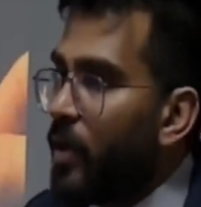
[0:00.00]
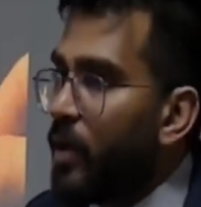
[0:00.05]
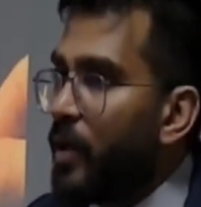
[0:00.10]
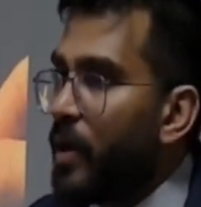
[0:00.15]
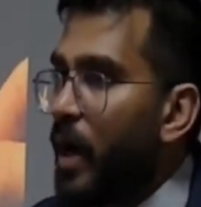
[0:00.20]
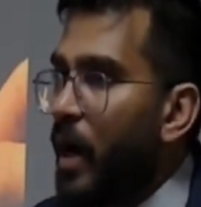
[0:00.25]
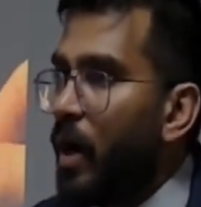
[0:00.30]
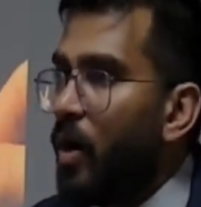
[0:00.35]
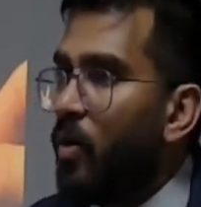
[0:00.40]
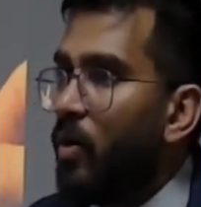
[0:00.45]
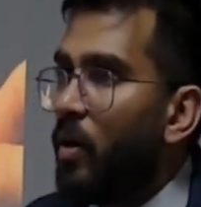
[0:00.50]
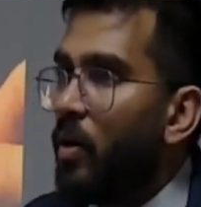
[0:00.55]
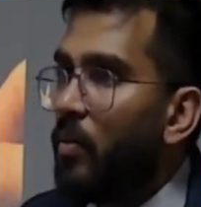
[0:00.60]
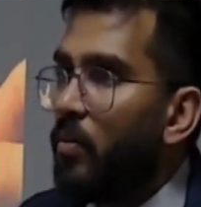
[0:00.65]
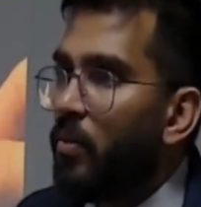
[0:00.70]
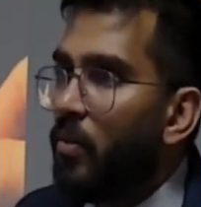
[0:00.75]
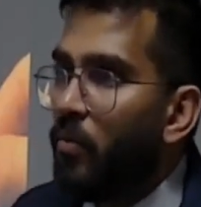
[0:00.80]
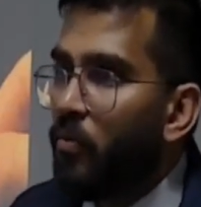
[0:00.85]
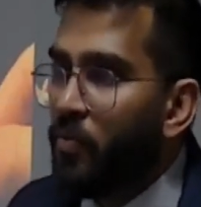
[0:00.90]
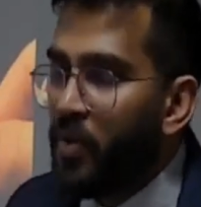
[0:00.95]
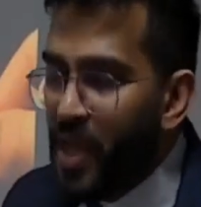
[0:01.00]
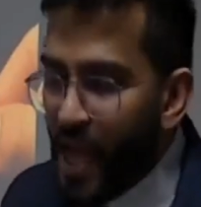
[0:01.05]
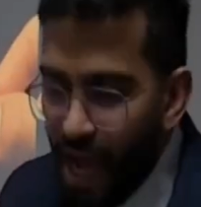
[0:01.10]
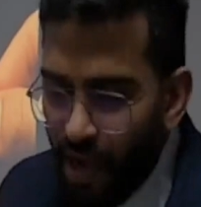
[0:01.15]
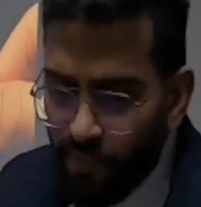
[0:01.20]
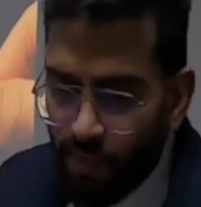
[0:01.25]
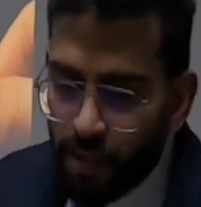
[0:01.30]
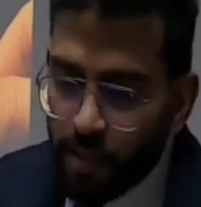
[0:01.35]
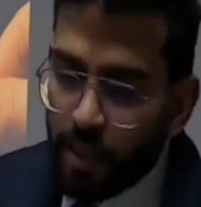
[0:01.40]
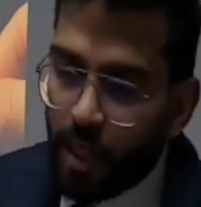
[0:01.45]
Now, we
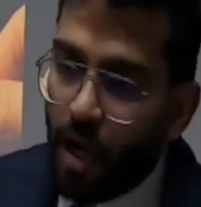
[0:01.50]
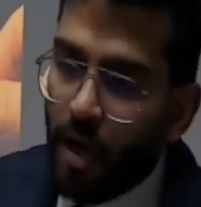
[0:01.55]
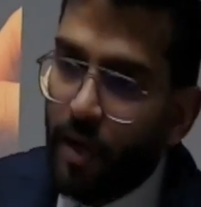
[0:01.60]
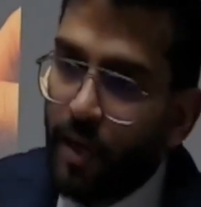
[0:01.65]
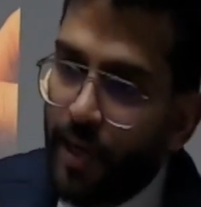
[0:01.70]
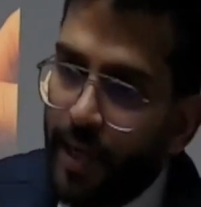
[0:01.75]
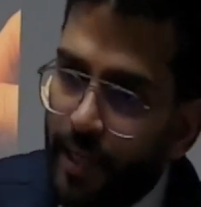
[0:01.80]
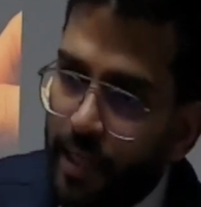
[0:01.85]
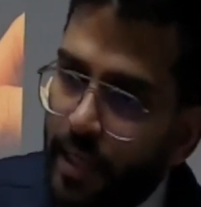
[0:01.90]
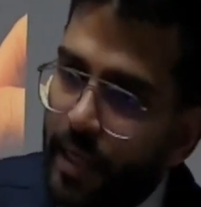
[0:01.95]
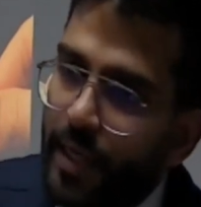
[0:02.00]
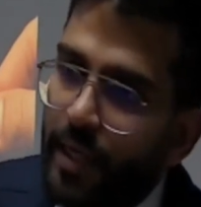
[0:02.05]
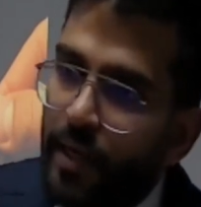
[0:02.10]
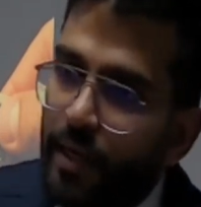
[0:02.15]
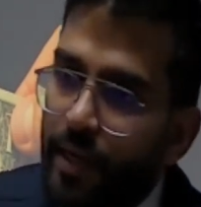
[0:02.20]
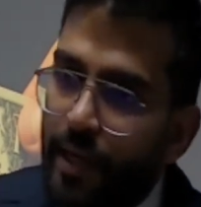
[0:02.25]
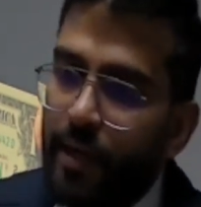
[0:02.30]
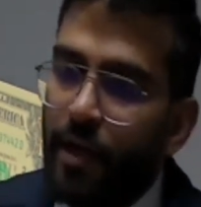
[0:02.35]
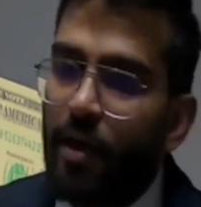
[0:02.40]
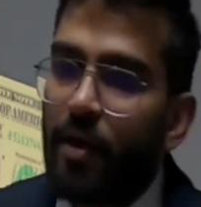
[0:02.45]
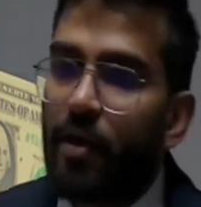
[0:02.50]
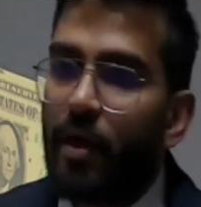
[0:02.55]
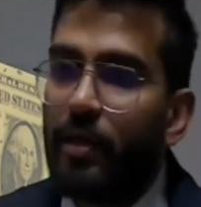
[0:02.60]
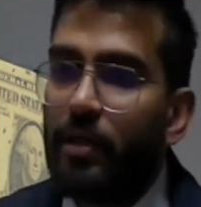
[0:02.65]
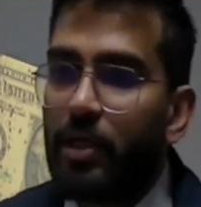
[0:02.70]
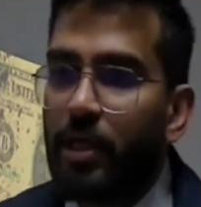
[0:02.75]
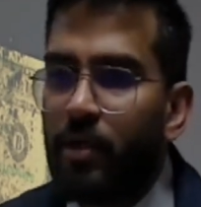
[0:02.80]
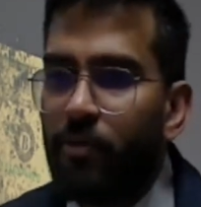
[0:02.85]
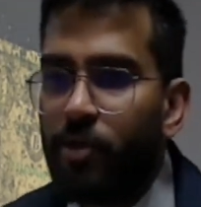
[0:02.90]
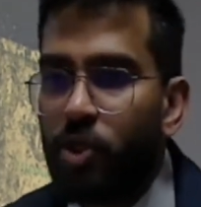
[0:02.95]
have a target in our
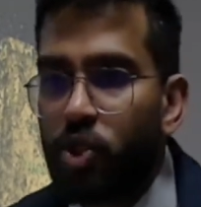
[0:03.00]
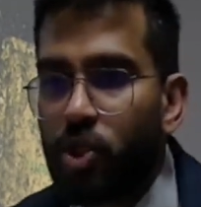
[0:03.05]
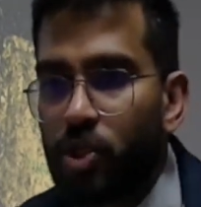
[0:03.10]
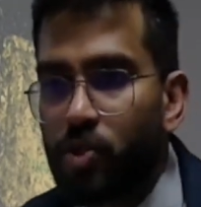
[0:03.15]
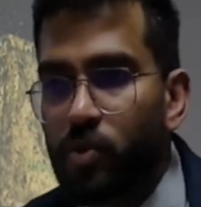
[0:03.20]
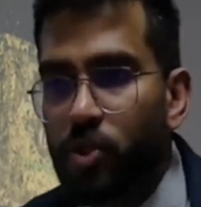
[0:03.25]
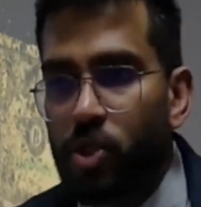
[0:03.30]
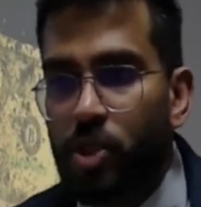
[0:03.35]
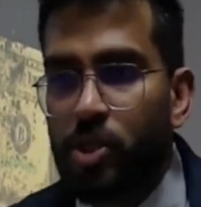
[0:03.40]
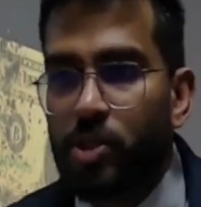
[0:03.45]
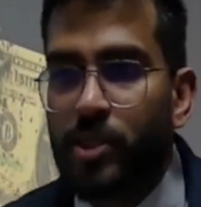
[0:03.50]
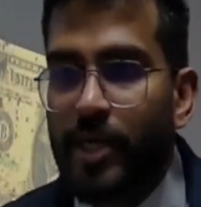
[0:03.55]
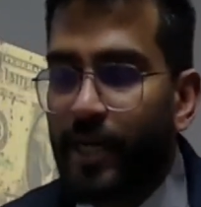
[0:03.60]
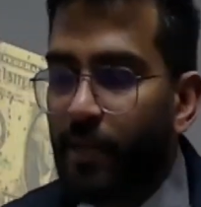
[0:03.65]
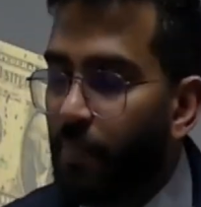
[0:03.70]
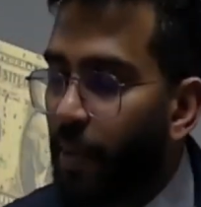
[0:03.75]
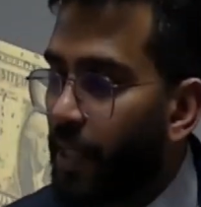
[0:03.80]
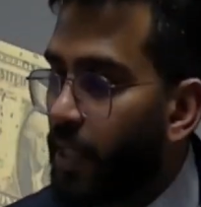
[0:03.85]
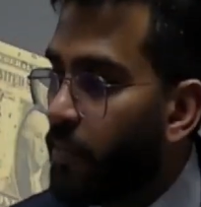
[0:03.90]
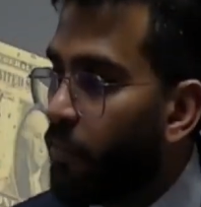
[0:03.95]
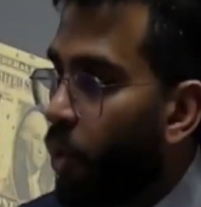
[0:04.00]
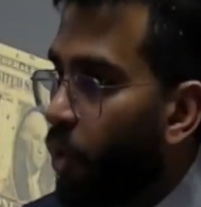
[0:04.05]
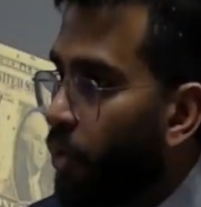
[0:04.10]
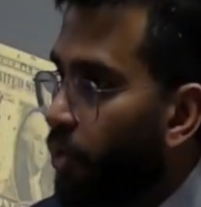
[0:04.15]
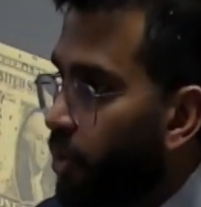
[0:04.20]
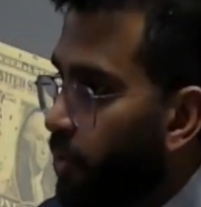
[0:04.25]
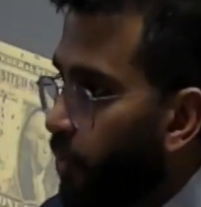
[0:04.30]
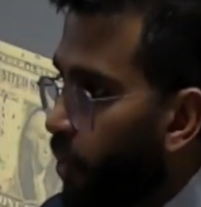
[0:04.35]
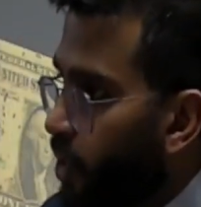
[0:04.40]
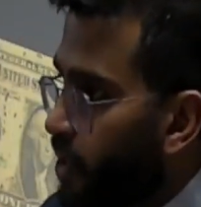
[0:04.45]
country which is set by the
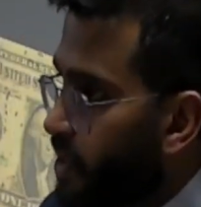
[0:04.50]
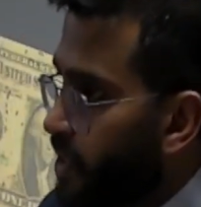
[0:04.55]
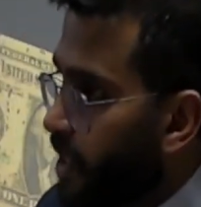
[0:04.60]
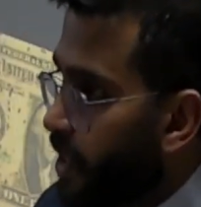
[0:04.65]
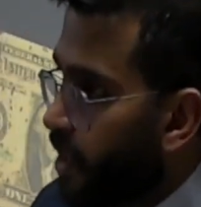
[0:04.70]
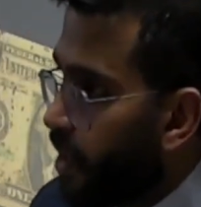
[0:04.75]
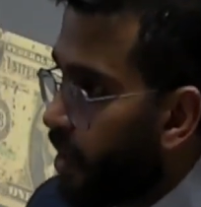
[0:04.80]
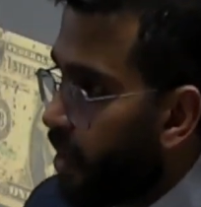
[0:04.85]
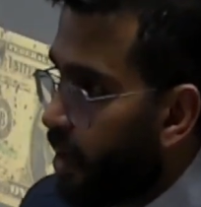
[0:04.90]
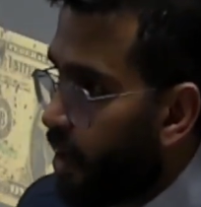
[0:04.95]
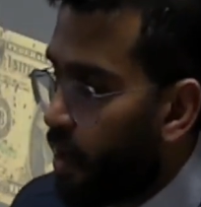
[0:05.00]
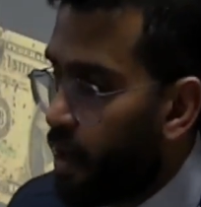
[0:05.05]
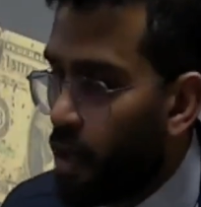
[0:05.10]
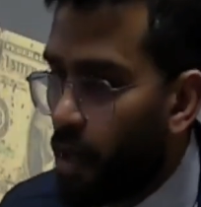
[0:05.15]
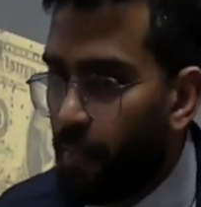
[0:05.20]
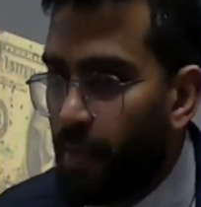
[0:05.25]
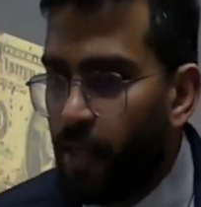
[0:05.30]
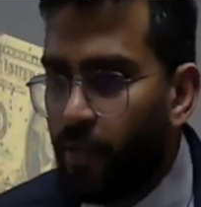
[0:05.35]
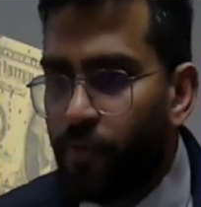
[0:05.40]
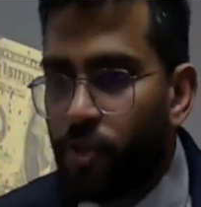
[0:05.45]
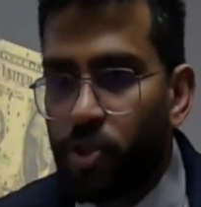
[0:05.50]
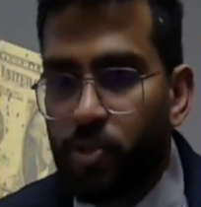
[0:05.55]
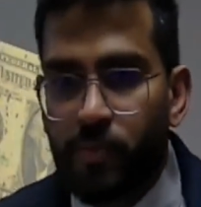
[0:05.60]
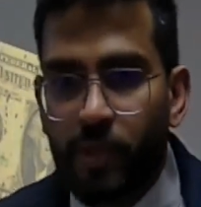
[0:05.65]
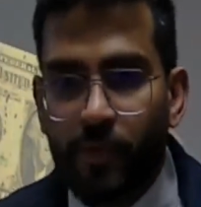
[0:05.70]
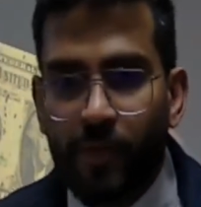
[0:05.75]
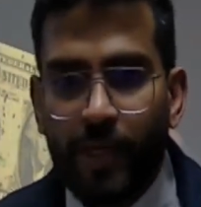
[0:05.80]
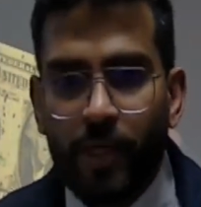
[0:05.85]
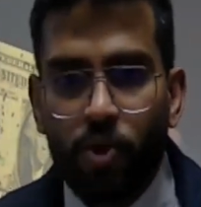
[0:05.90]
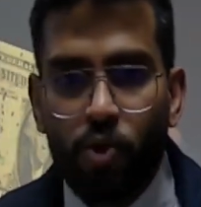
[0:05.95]
Monetary Policy Committee, which is
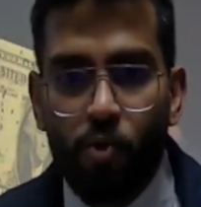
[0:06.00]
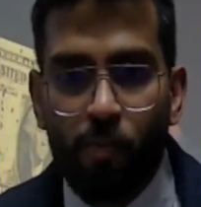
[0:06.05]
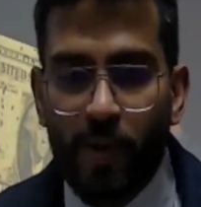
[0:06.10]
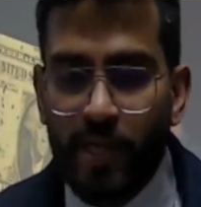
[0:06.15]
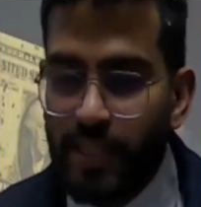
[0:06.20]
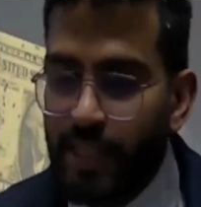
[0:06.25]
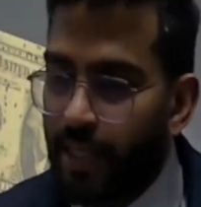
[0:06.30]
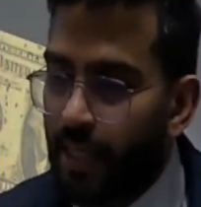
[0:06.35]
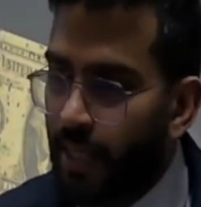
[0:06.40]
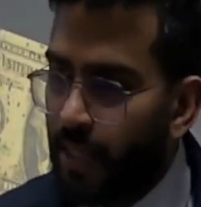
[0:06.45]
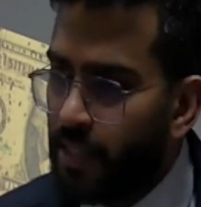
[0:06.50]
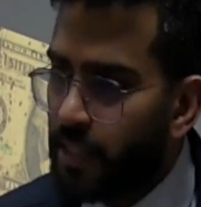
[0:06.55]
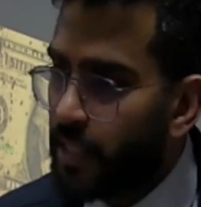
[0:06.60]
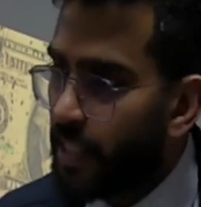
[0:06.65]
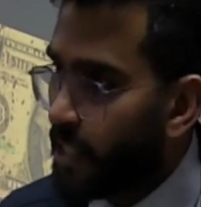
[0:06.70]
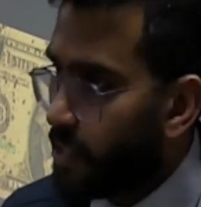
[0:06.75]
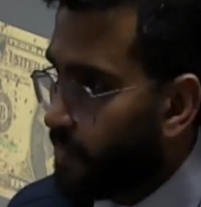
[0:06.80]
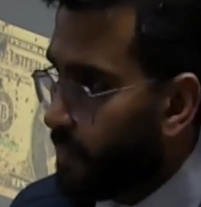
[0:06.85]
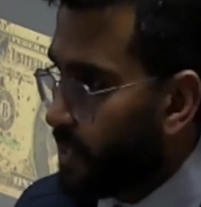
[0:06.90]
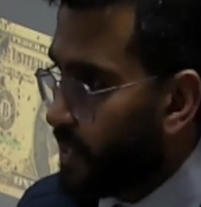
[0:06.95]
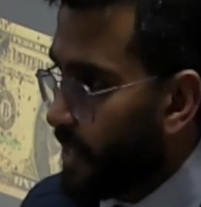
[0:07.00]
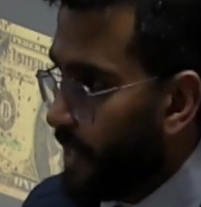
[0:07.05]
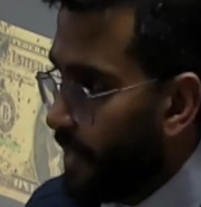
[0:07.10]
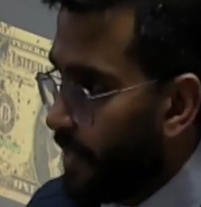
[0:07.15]
between 2% and 6%. So